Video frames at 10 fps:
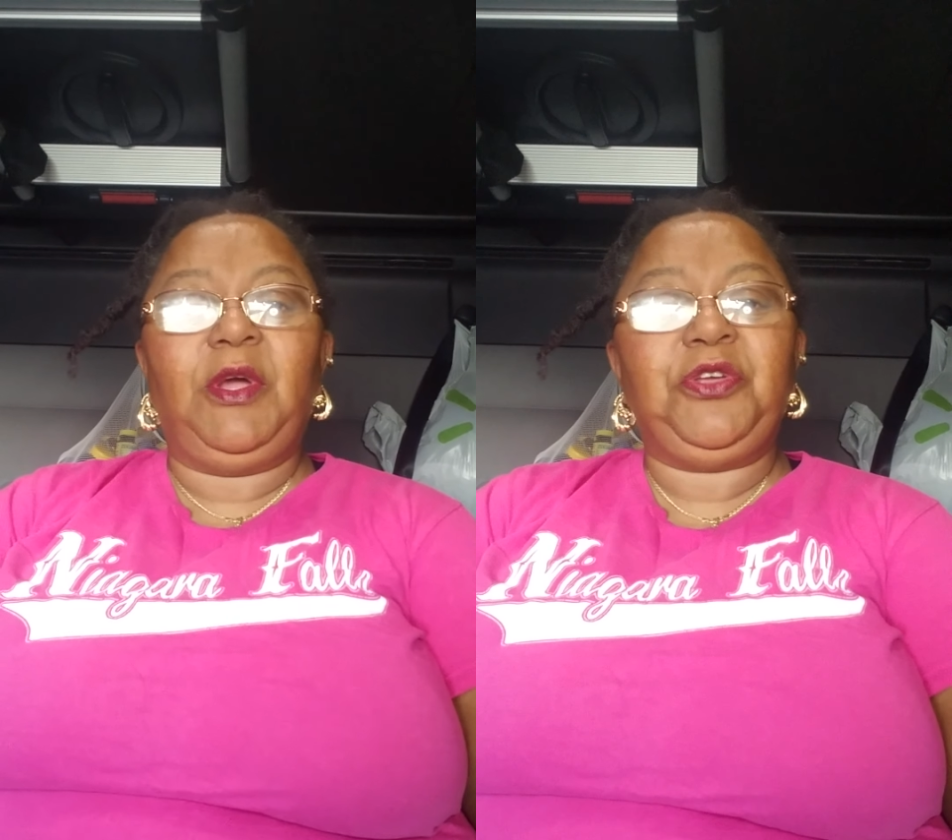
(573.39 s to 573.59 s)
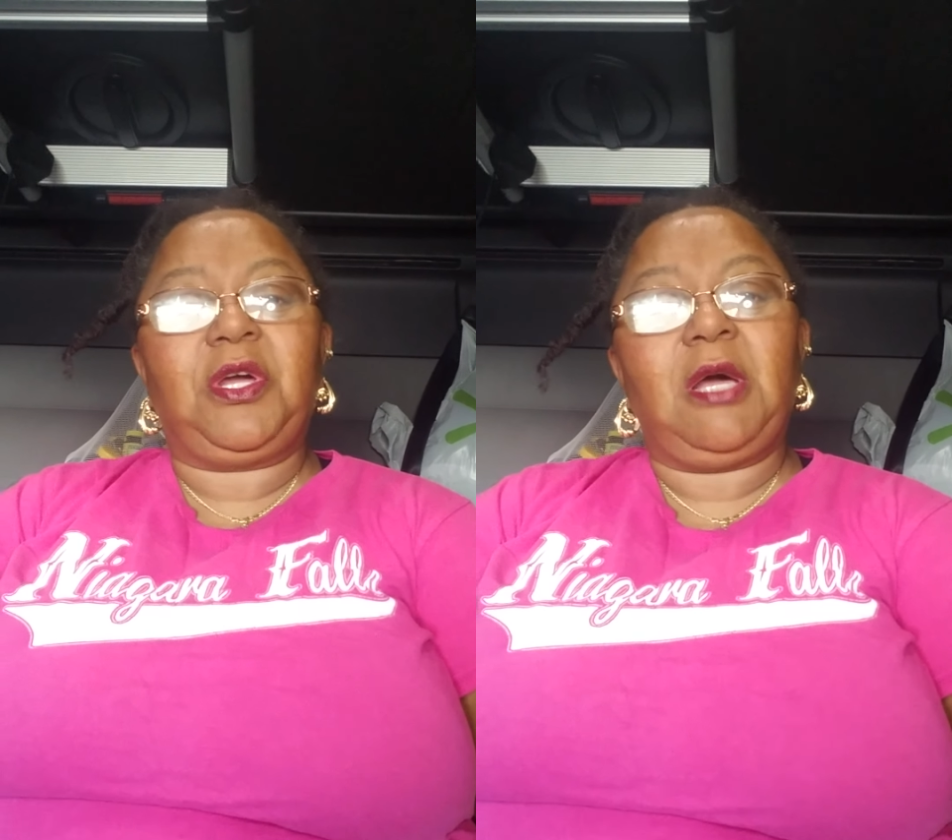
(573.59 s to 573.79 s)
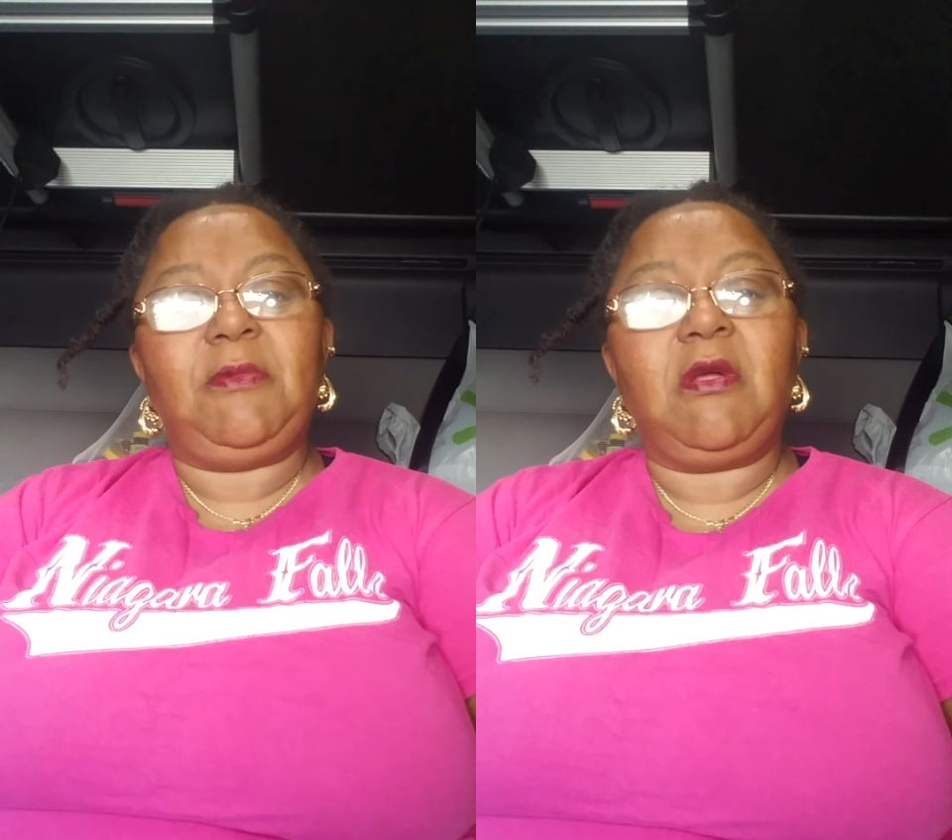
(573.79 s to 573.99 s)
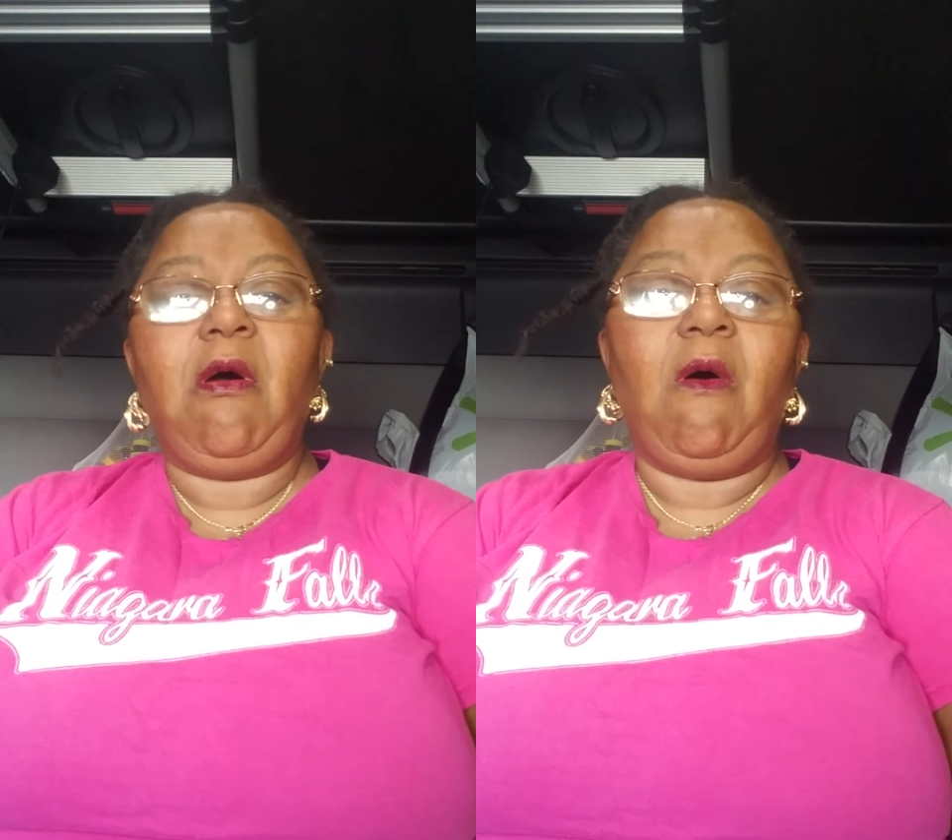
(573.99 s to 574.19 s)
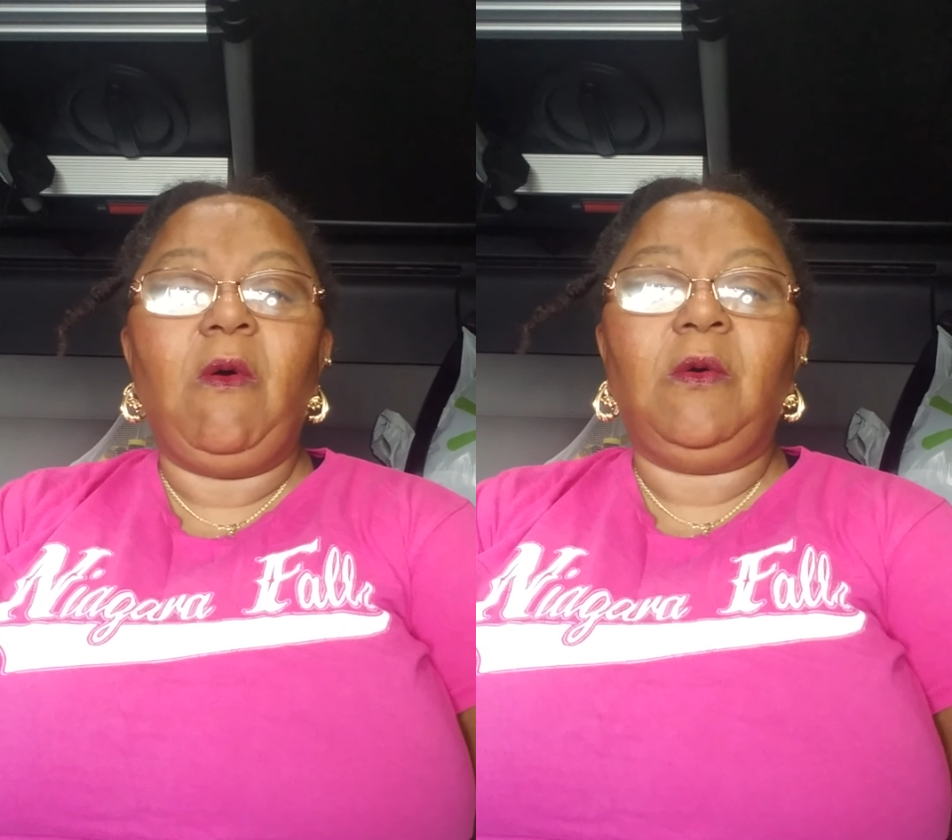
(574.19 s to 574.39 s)
when you coming
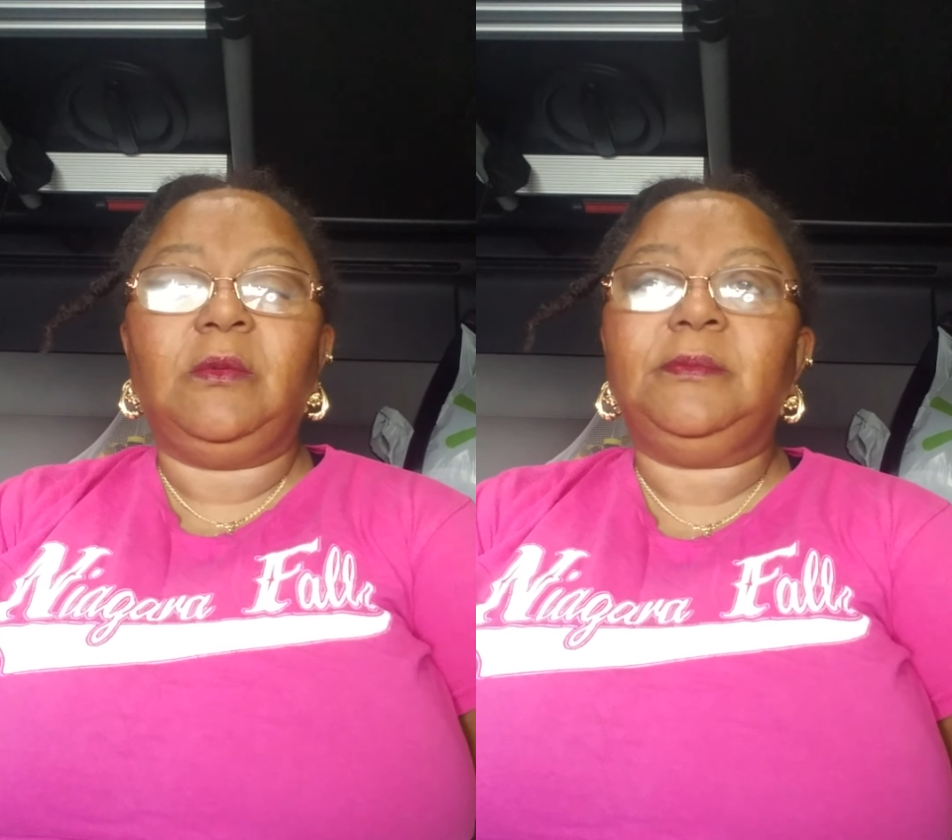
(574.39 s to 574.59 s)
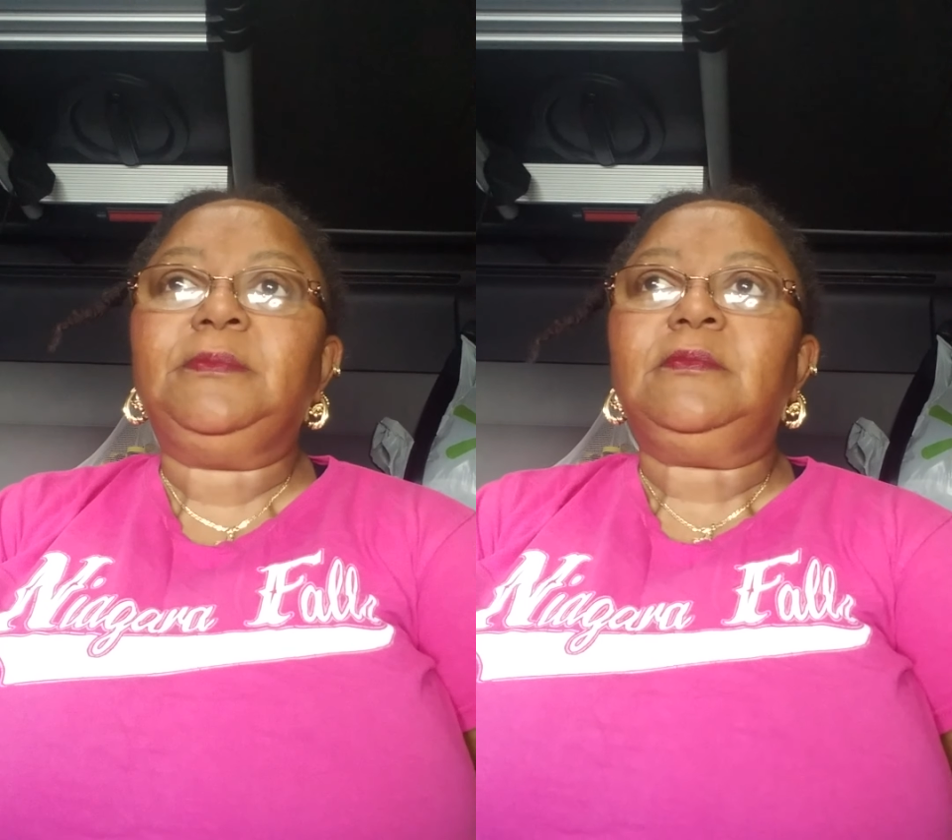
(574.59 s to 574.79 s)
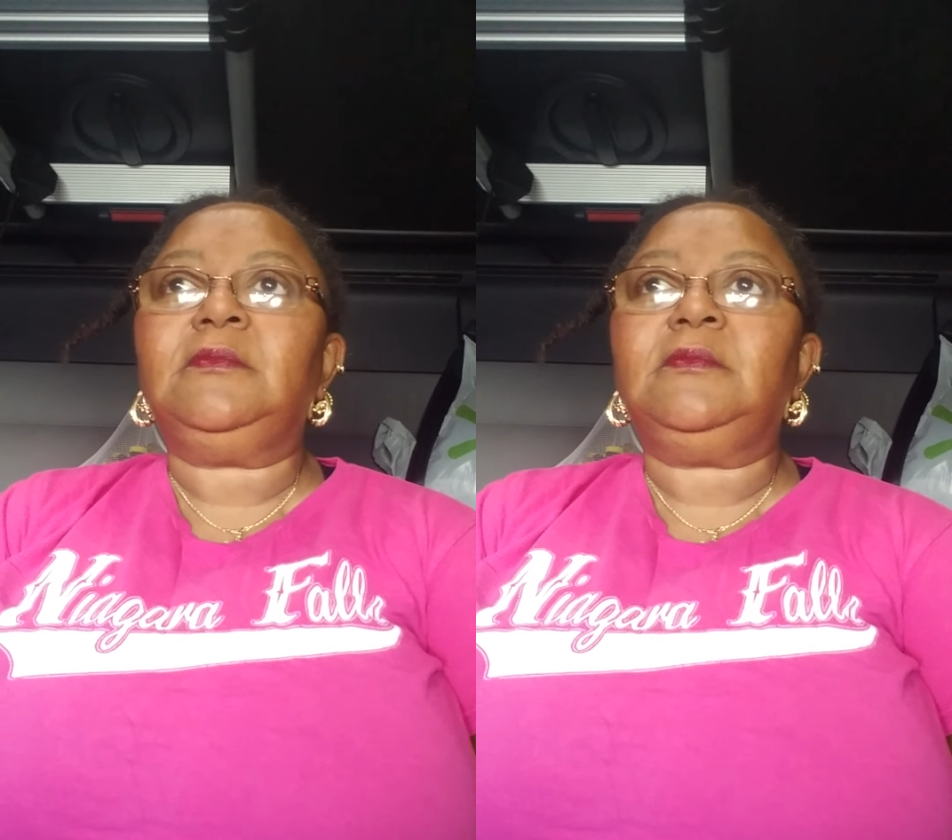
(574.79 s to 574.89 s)
home?